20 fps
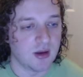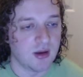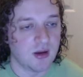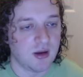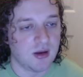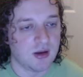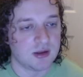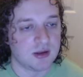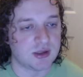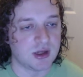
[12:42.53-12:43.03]

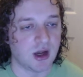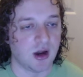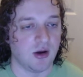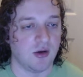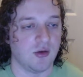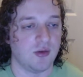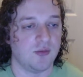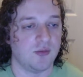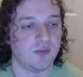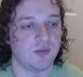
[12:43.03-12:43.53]

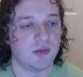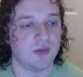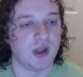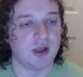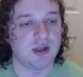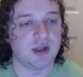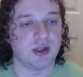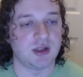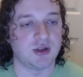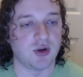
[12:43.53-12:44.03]
So, the
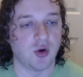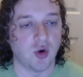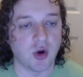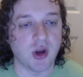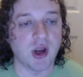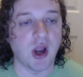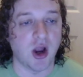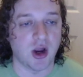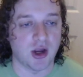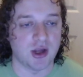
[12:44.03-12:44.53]
Tottori
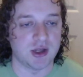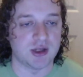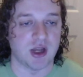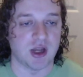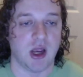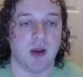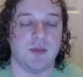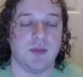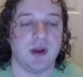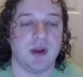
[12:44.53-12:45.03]

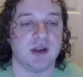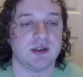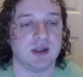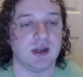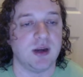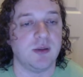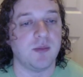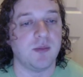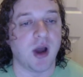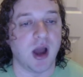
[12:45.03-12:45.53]
archetype is an
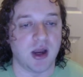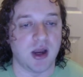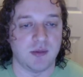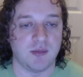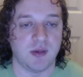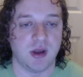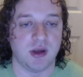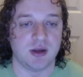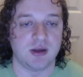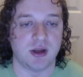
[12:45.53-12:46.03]

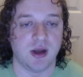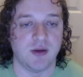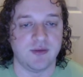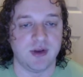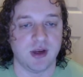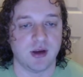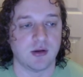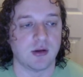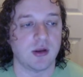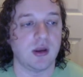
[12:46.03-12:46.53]
embodiment of
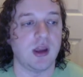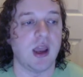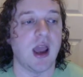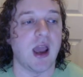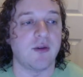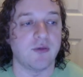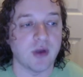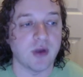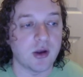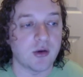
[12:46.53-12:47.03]
nearly
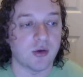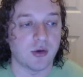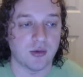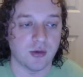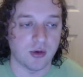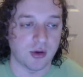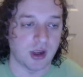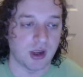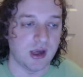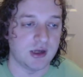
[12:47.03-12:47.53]
every corner
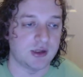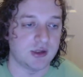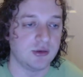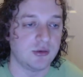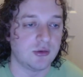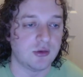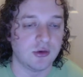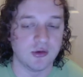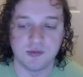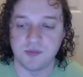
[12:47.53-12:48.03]
case you
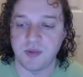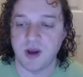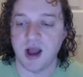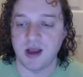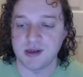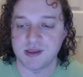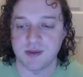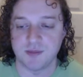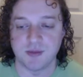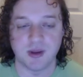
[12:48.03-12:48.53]
could
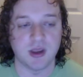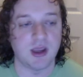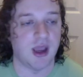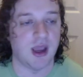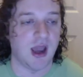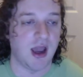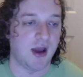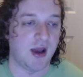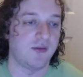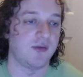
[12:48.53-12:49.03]
possibly
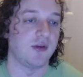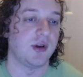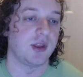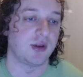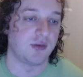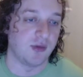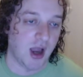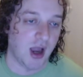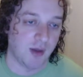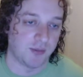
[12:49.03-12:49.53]
have with
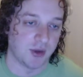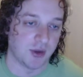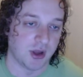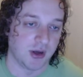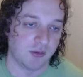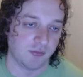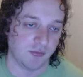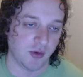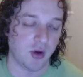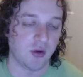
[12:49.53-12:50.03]
grappling,
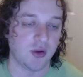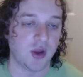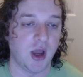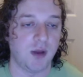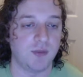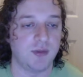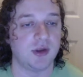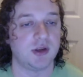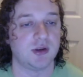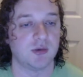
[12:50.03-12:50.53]
rolled
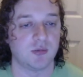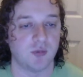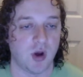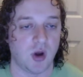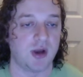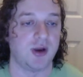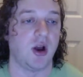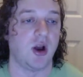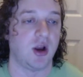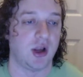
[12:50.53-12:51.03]
up into
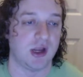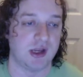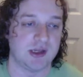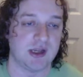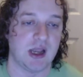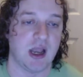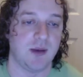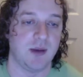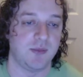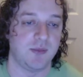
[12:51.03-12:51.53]
one archetype.